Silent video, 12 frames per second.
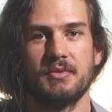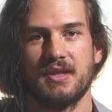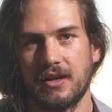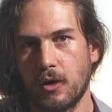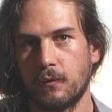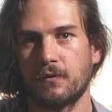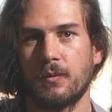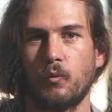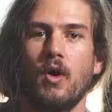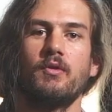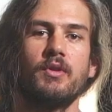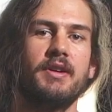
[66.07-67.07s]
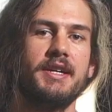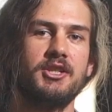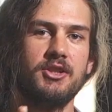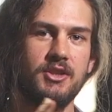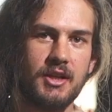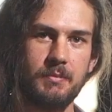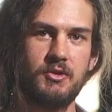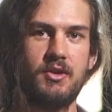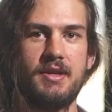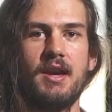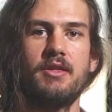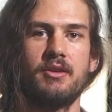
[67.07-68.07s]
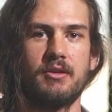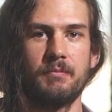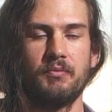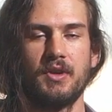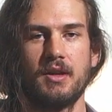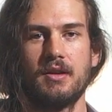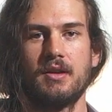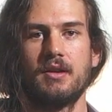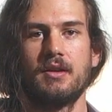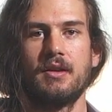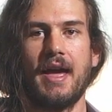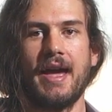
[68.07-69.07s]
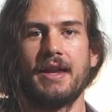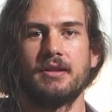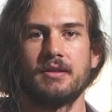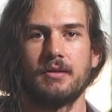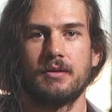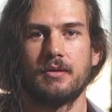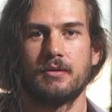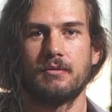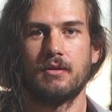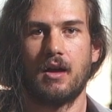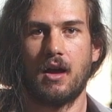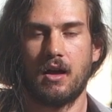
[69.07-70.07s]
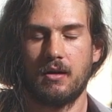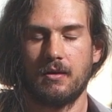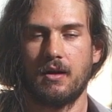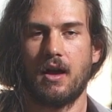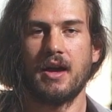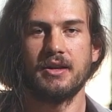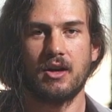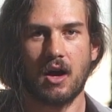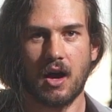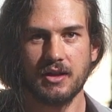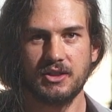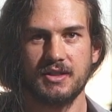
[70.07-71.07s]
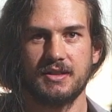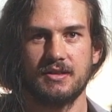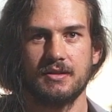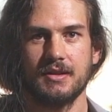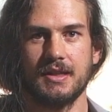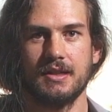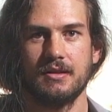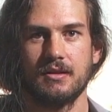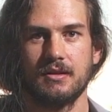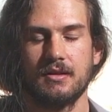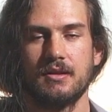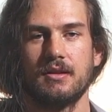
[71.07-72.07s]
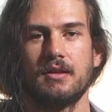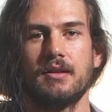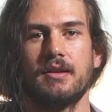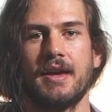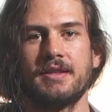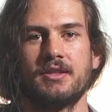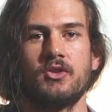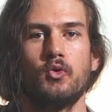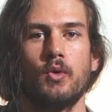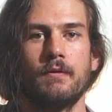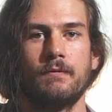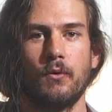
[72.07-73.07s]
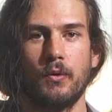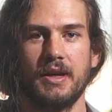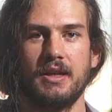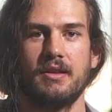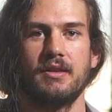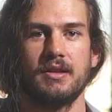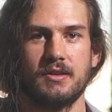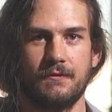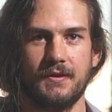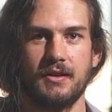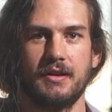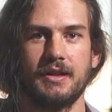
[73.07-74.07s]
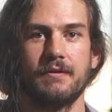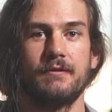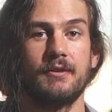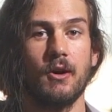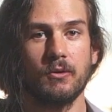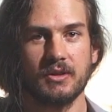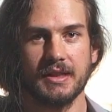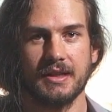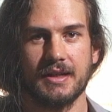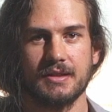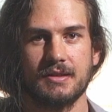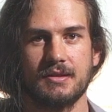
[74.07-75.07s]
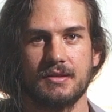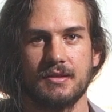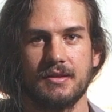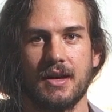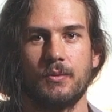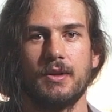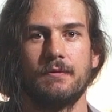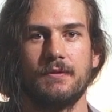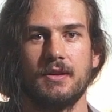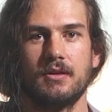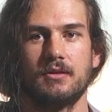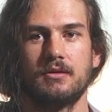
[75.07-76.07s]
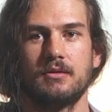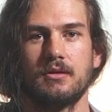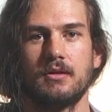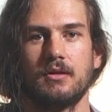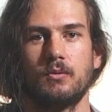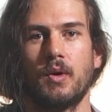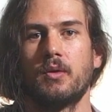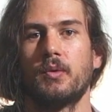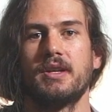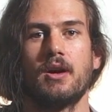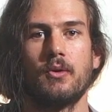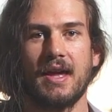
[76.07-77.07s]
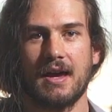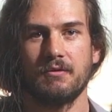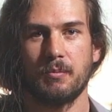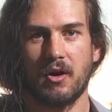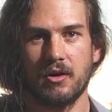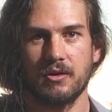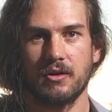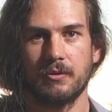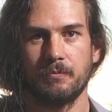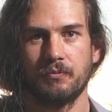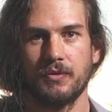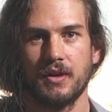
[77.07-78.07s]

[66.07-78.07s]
They go from one relationship to the other. And unconsciously, it's to avoid this feeling of loneliness that we feel when we don't have a partner.